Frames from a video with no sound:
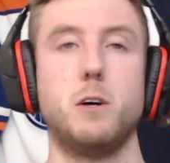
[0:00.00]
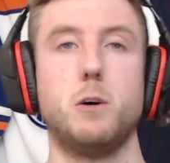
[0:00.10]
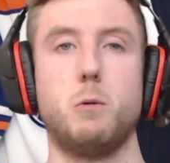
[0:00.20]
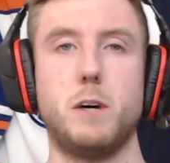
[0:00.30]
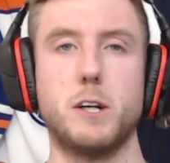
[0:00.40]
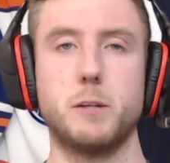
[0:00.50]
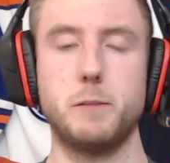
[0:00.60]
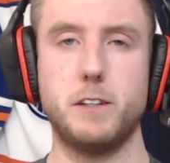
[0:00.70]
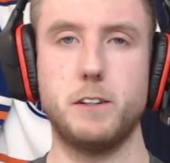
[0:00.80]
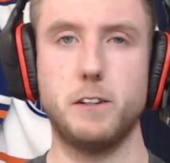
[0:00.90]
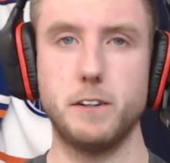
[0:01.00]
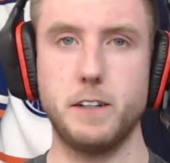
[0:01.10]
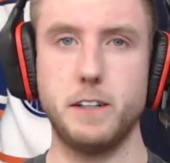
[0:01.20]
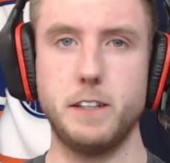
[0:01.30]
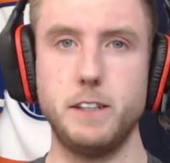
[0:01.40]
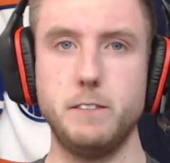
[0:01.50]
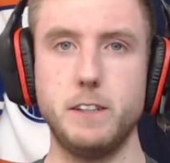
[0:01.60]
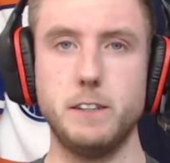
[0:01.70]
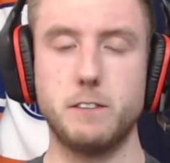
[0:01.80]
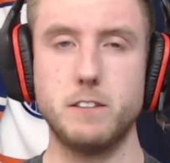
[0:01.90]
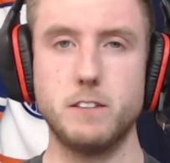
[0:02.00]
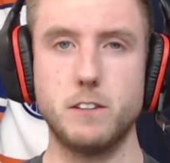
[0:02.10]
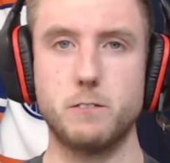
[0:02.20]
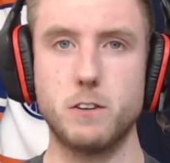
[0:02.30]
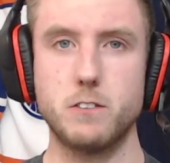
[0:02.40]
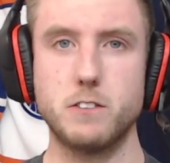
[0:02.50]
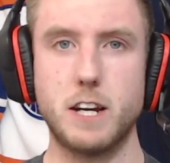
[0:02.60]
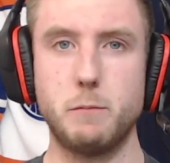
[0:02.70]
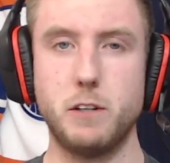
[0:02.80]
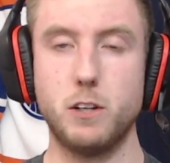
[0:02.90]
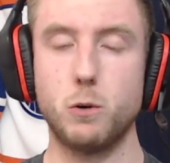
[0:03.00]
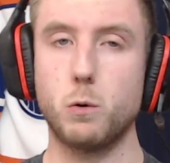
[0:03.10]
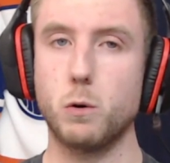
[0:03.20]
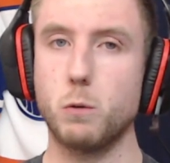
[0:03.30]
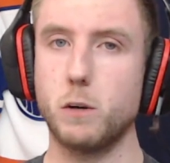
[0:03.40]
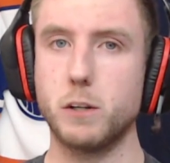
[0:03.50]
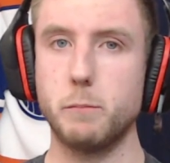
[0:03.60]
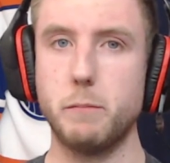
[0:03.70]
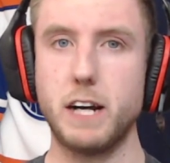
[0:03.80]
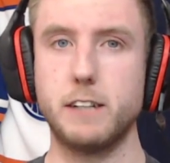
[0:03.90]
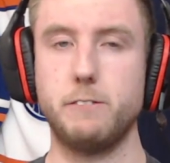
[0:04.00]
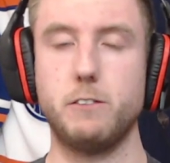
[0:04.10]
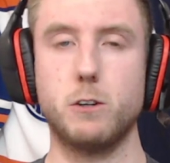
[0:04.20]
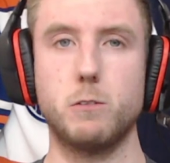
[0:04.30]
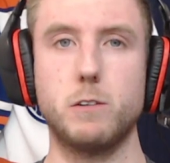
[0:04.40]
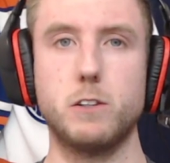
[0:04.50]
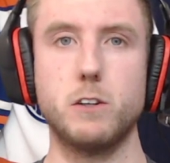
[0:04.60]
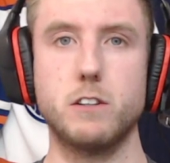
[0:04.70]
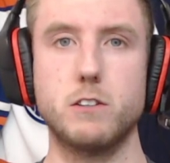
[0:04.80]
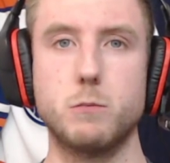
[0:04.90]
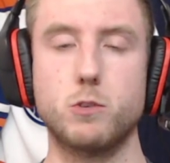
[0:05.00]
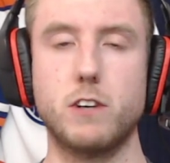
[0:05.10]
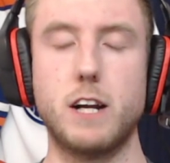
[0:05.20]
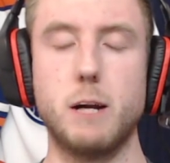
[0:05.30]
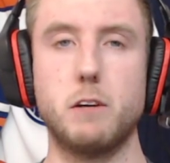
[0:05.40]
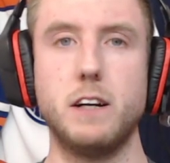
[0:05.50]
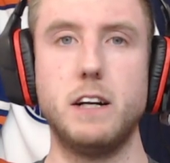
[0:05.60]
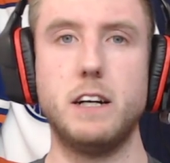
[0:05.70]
Welcome to Dolynny TV if this is your first time here, or welcome back if you're a returning subscriber.